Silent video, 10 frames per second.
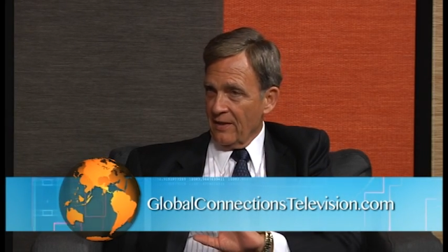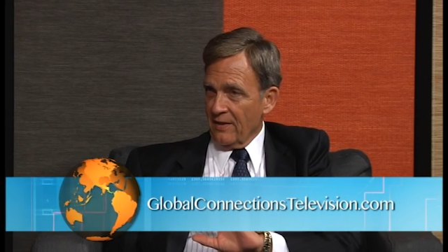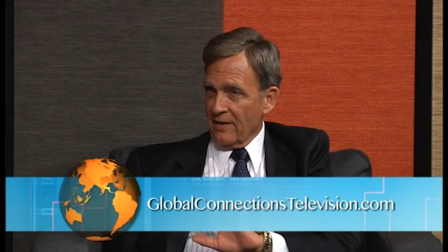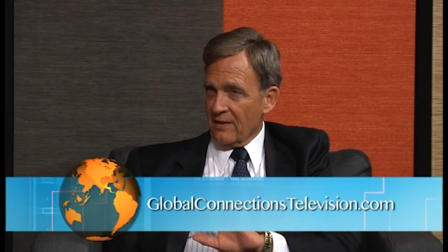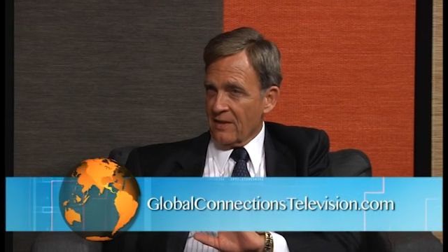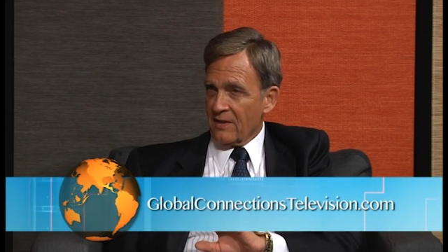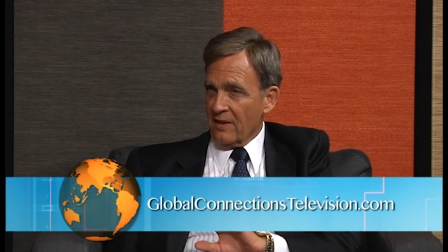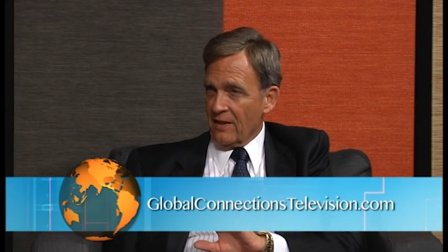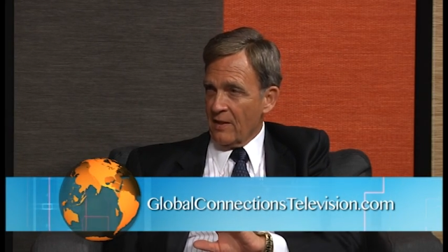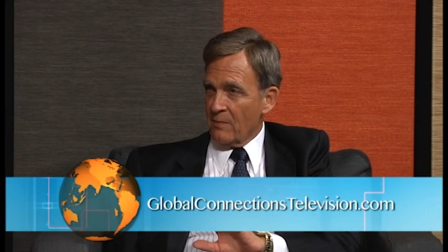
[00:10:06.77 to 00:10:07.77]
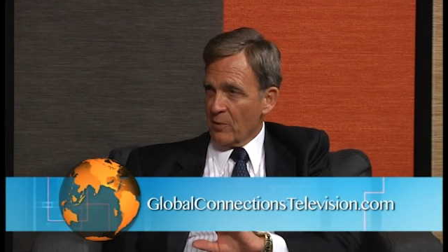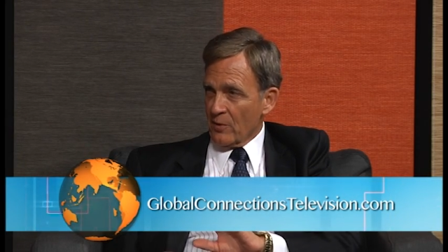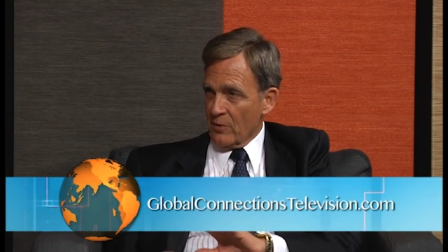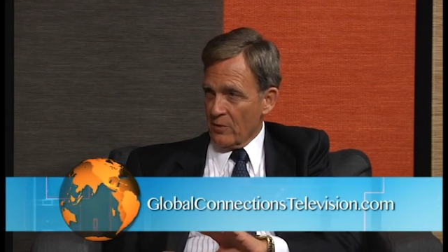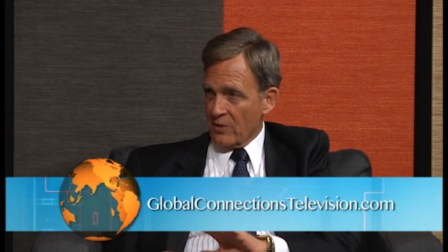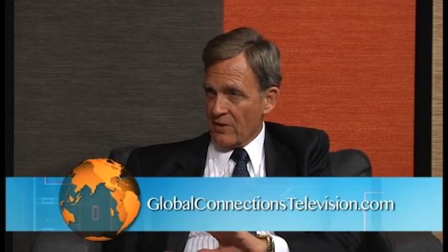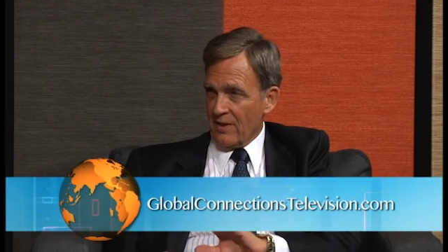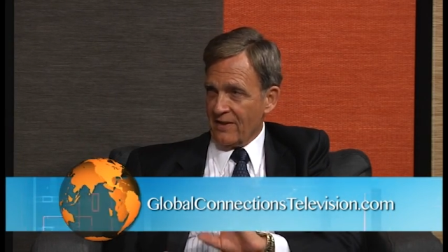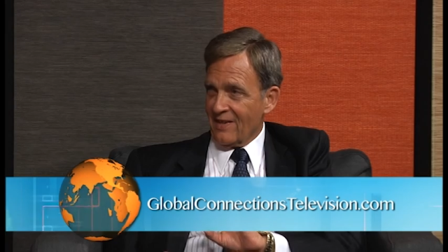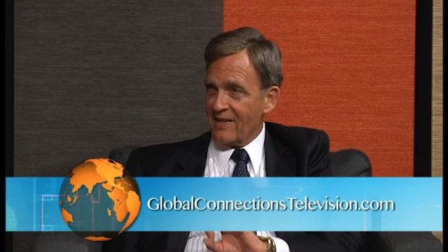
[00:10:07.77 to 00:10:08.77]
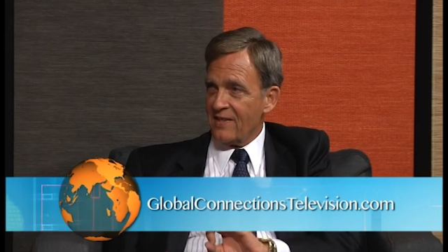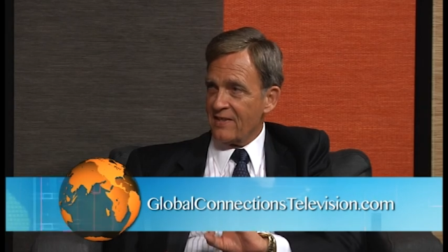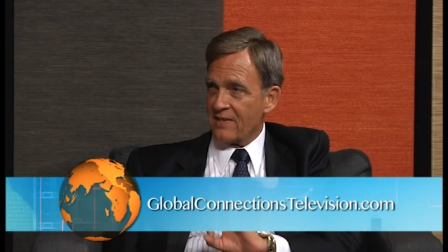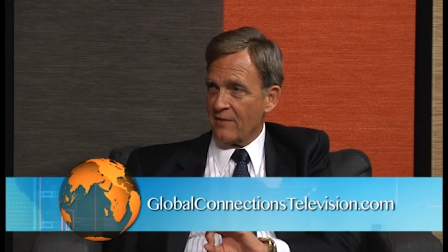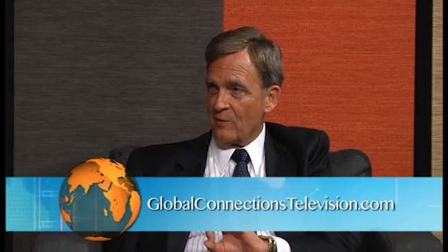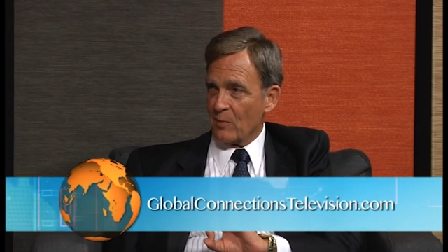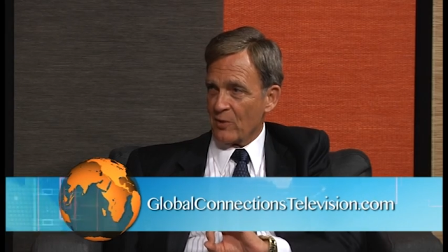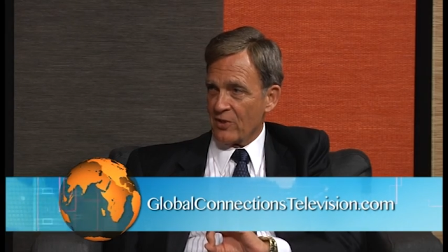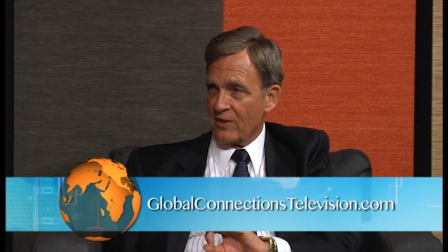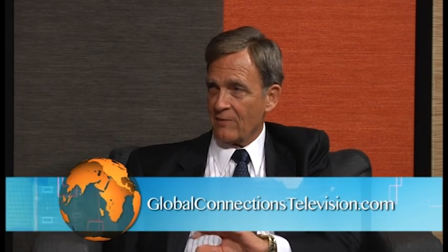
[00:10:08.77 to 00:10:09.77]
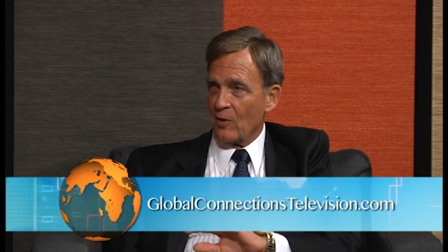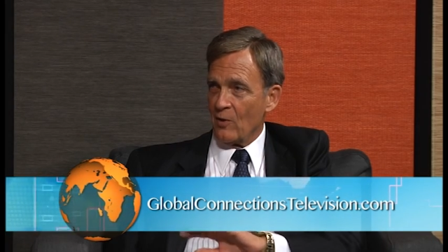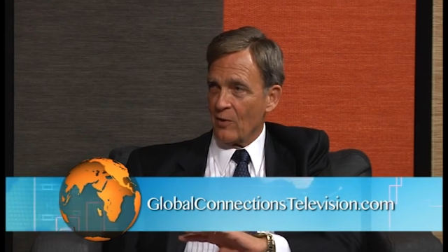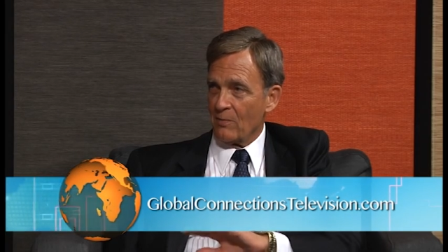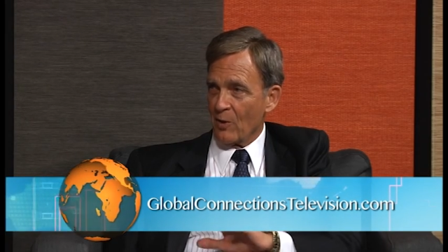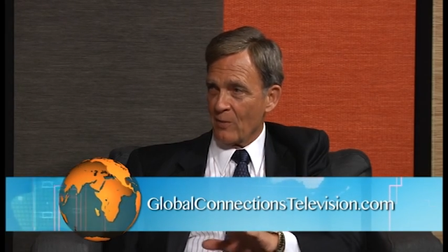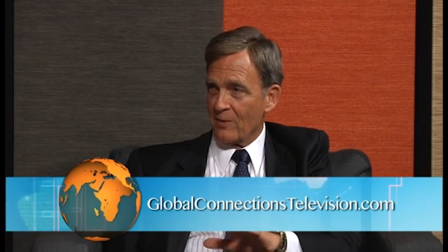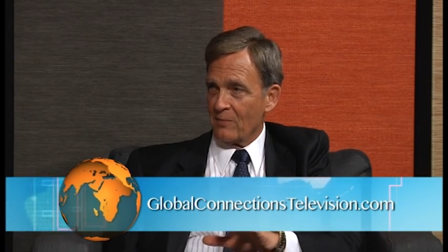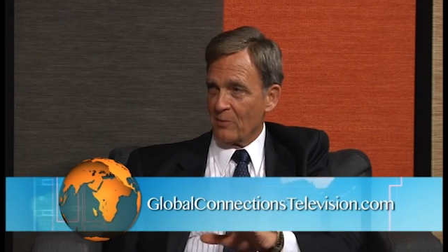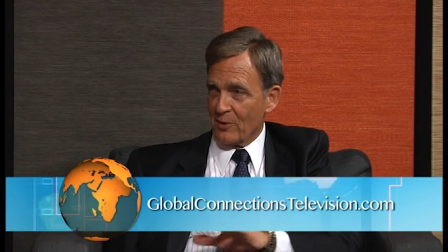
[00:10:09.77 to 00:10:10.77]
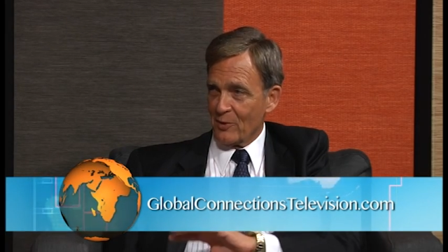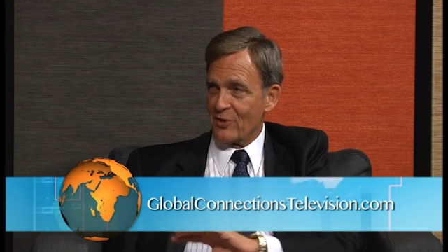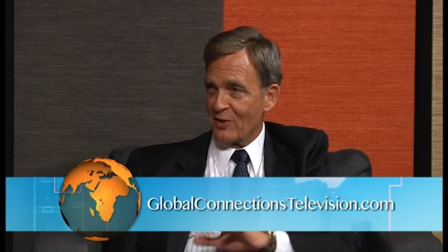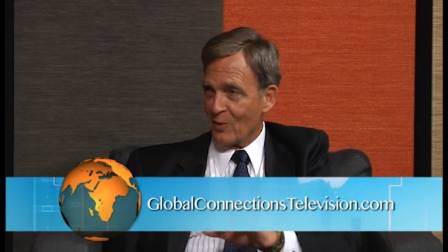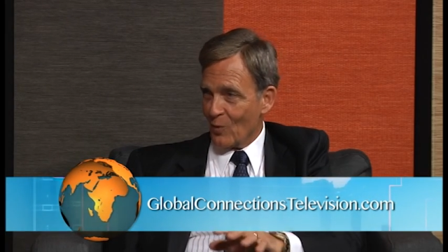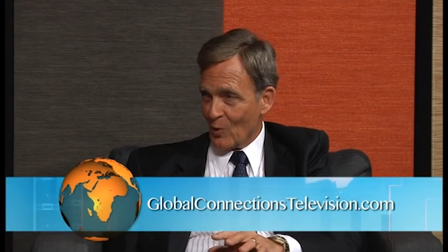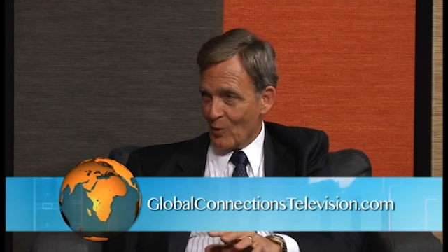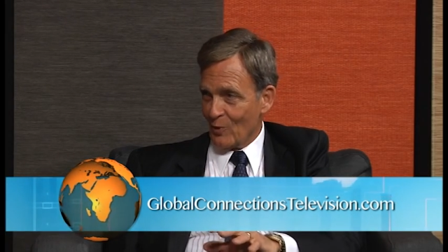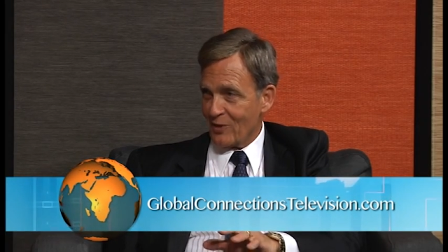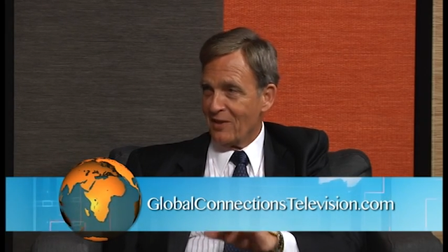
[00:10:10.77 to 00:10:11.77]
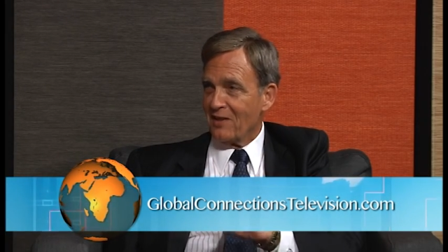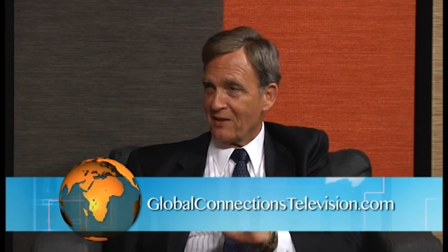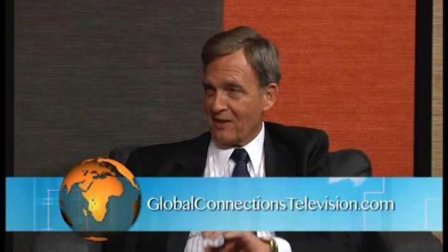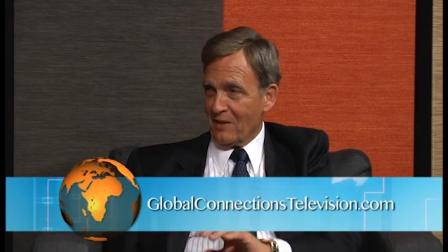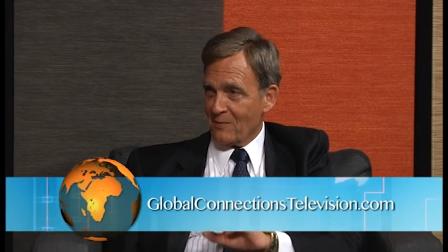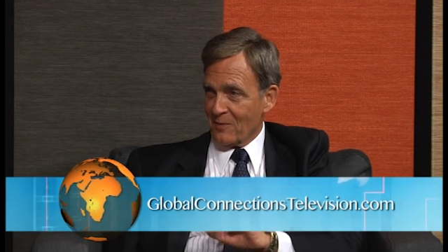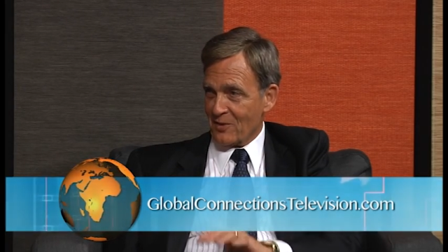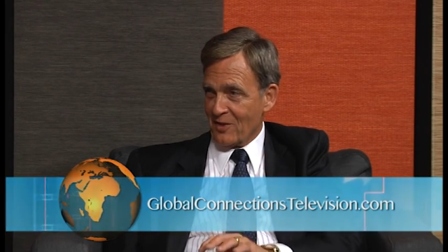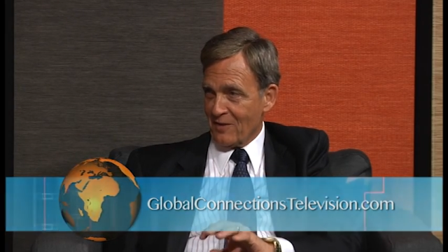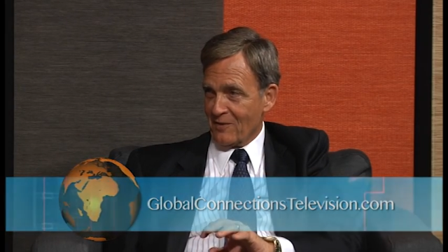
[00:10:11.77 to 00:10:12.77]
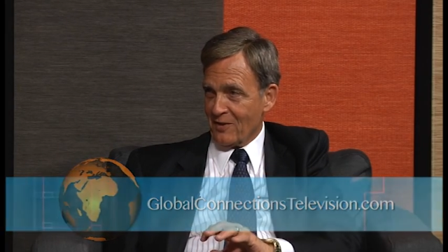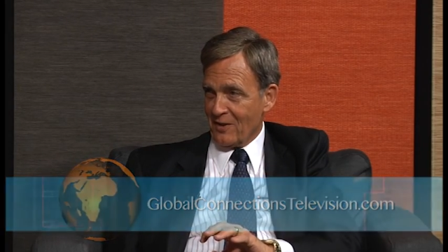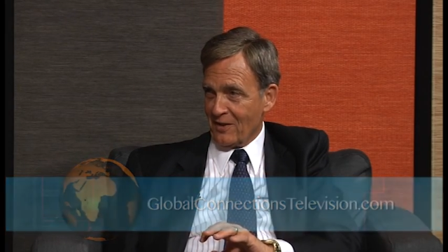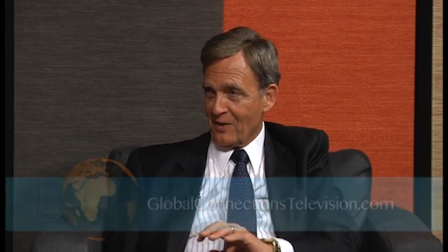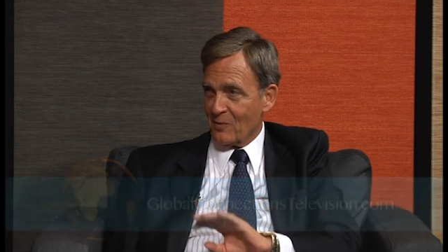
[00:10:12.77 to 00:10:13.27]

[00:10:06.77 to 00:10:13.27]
that Kentucky produced like 97% of all the bourbon produced in the world came from the state of Kentucky,